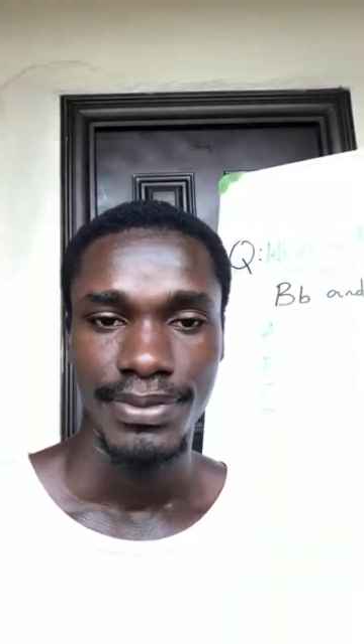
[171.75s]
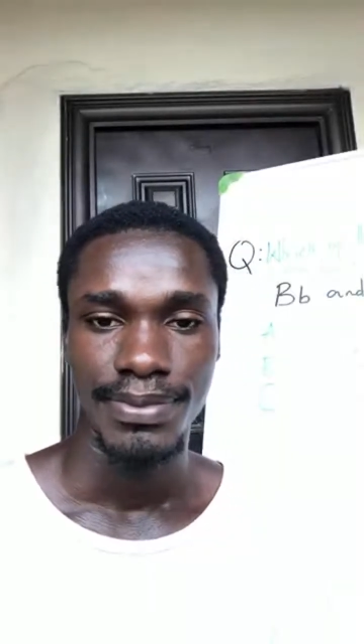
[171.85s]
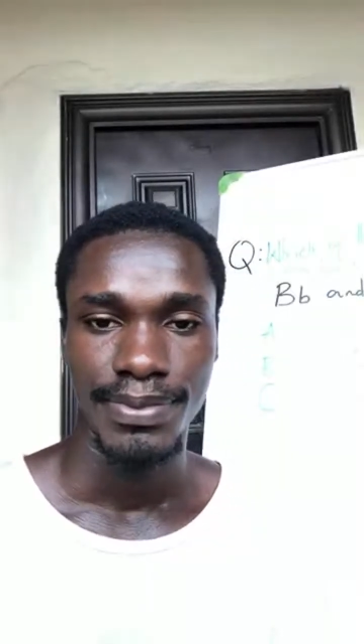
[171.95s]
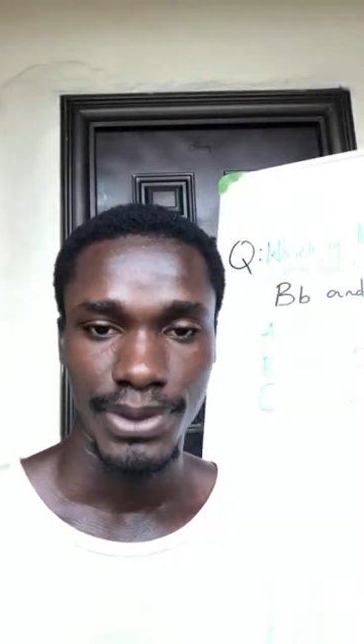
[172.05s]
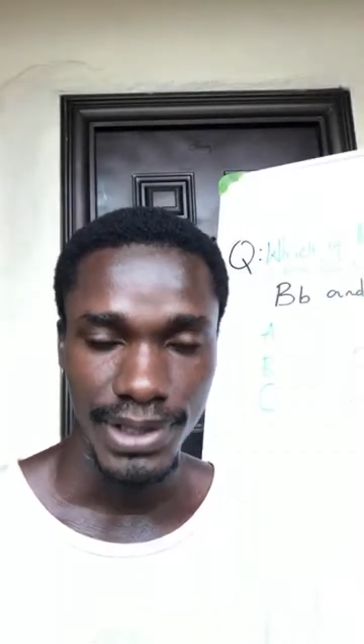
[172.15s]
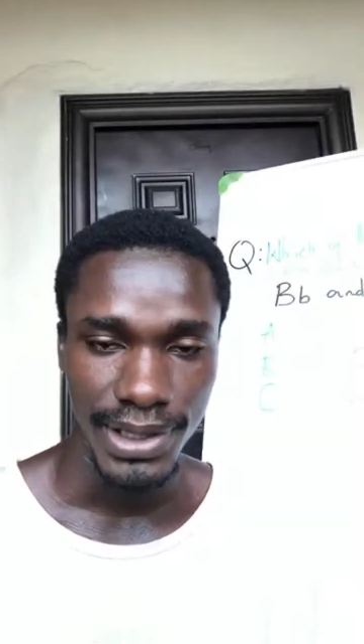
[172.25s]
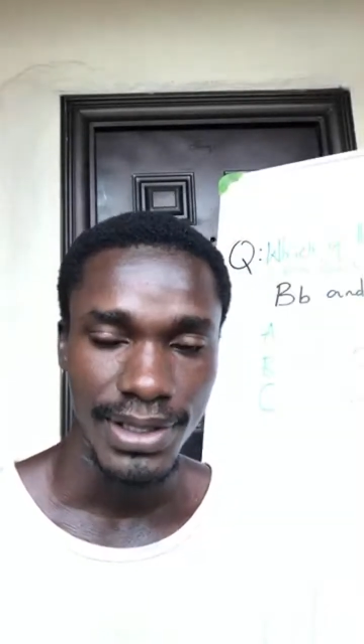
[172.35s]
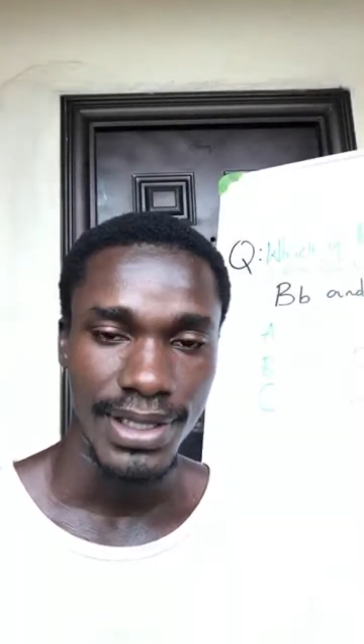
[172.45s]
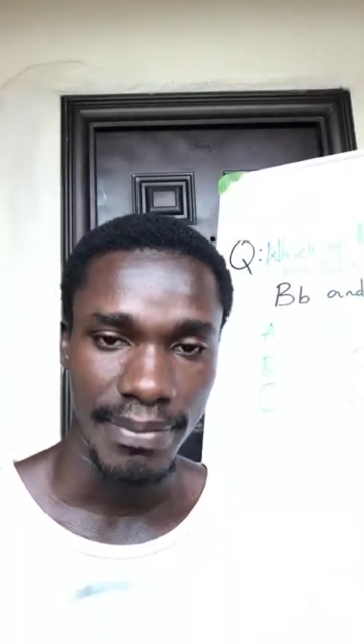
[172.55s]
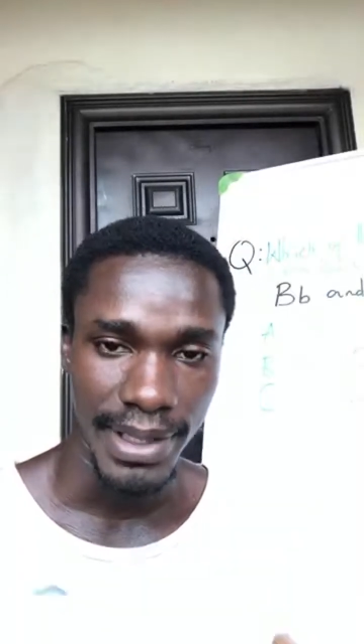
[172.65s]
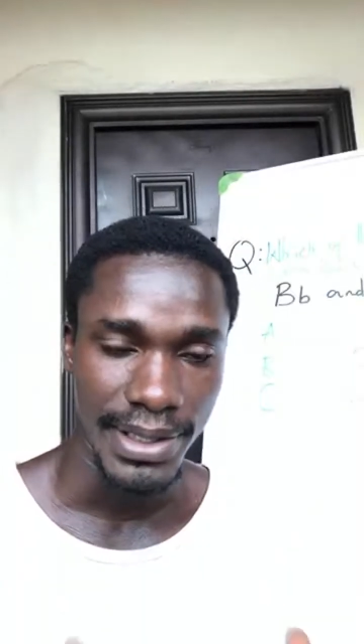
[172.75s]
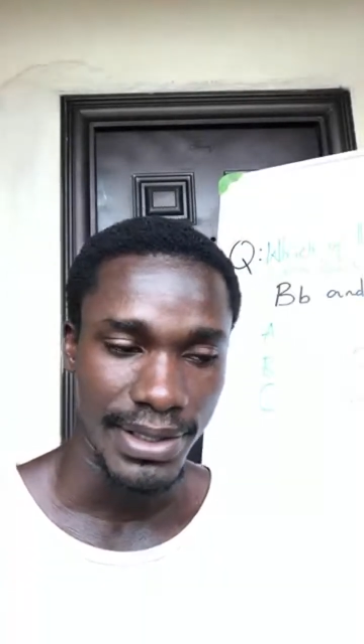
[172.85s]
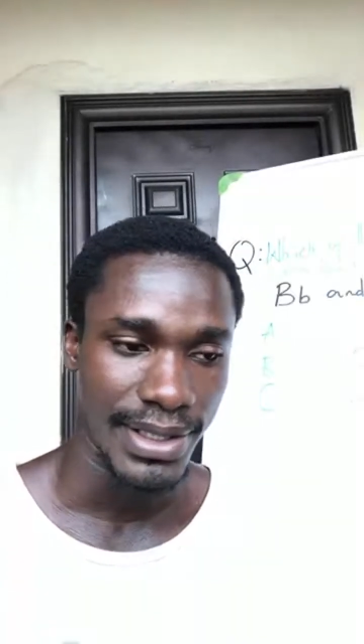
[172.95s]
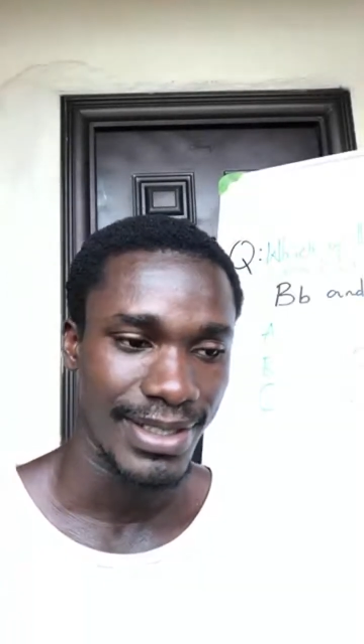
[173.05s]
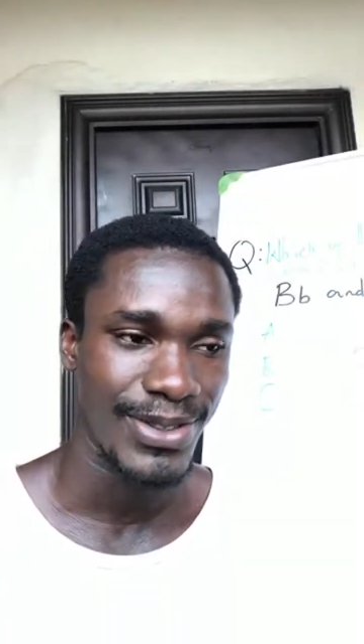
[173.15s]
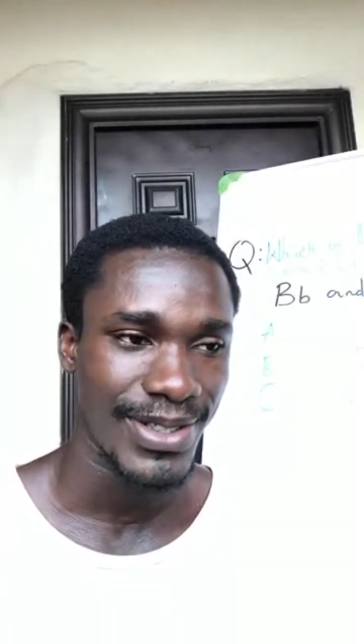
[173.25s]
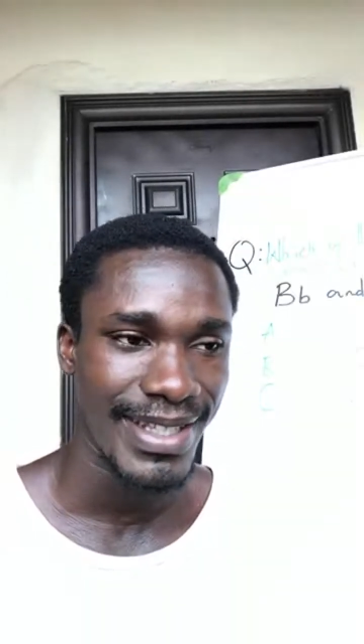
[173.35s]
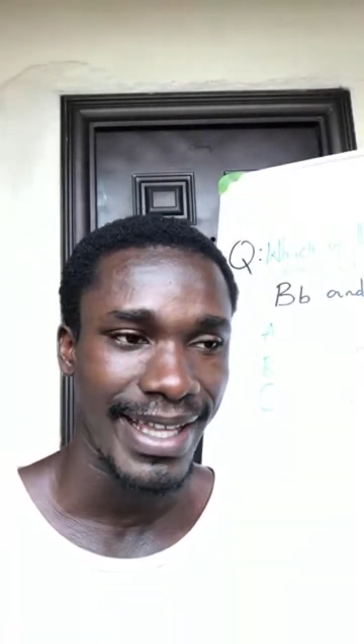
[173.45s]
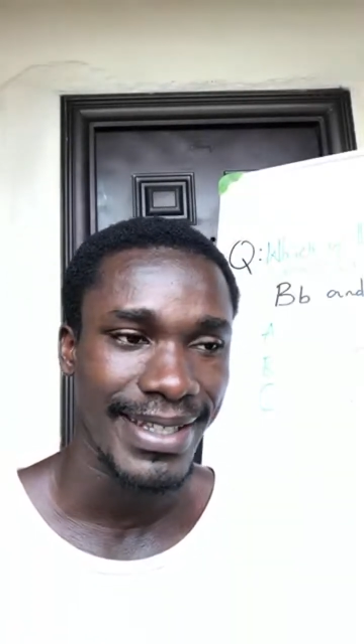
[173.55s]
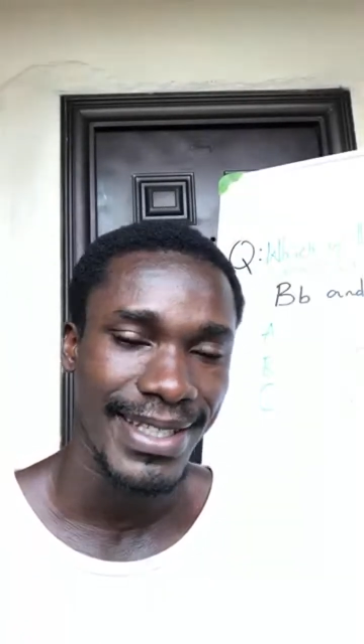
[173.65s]
It's just like
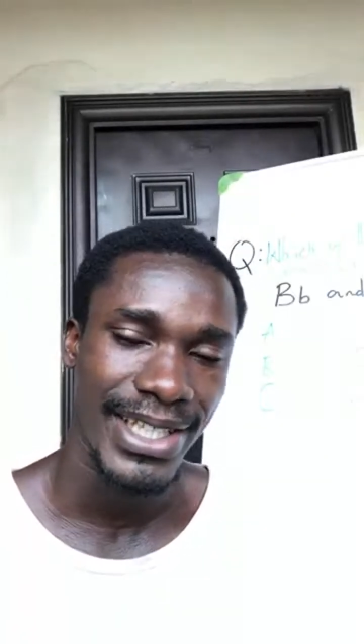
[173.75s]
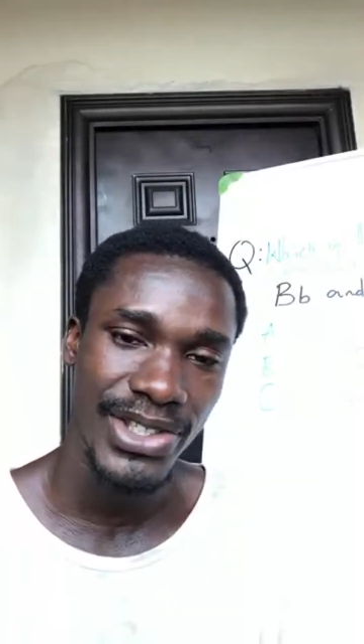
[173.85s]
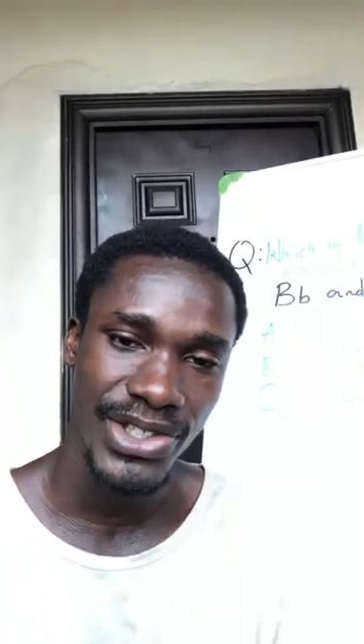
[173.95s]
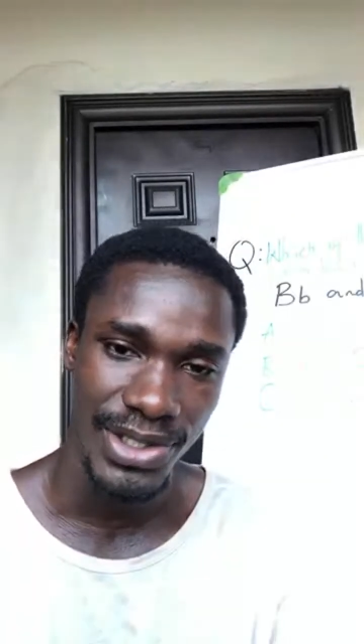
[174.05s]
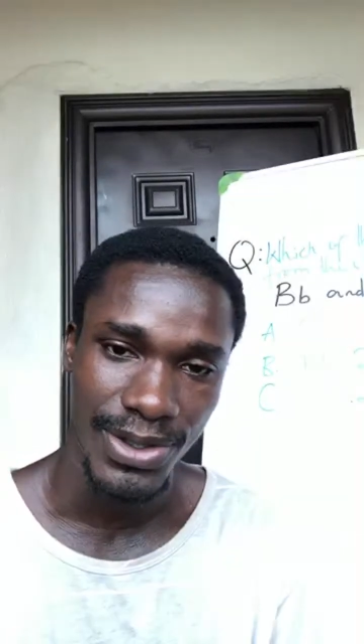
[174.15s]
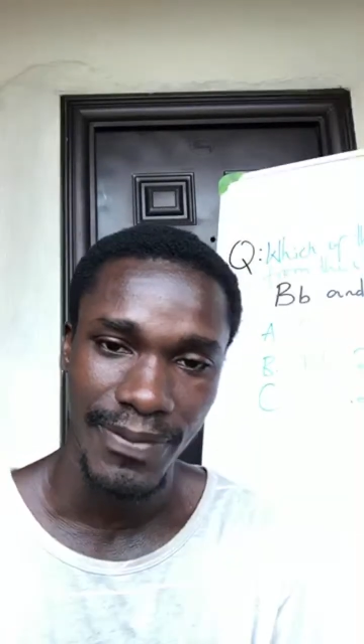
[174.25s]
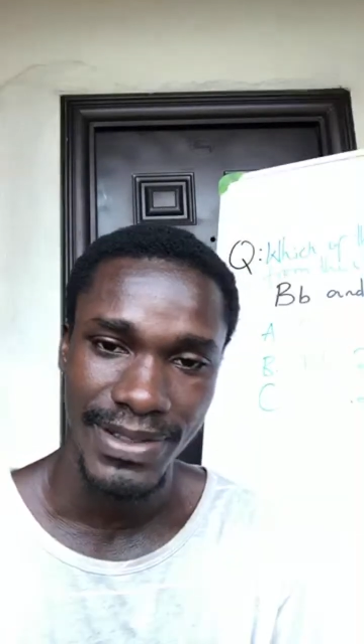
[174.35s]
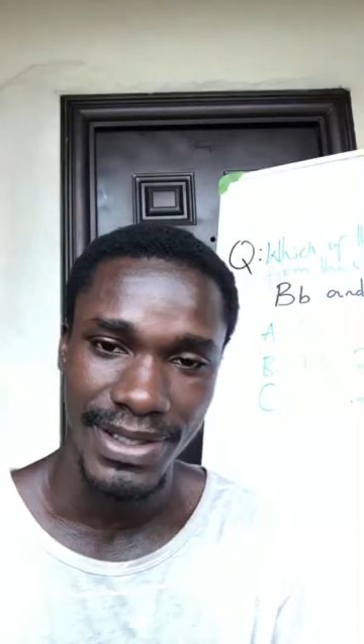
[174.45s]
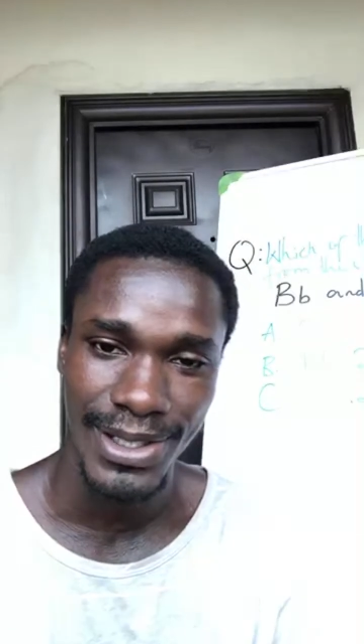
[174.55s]
the kitchen of the cell,